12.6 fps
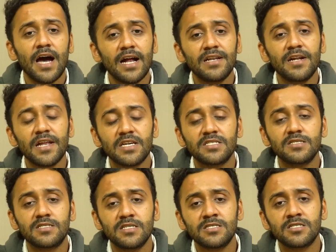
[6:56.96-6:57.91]
and
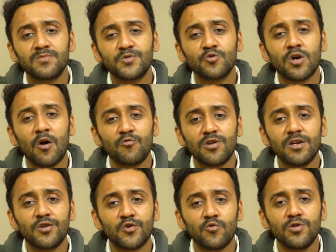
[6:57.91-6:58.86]
detection systems to
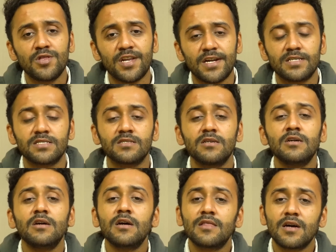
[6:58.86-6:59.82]
counter drone threats.
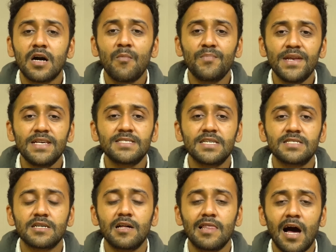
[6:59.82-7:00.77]
The company
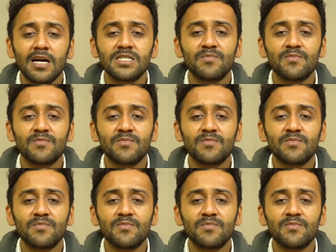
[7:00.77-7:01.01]
sees a large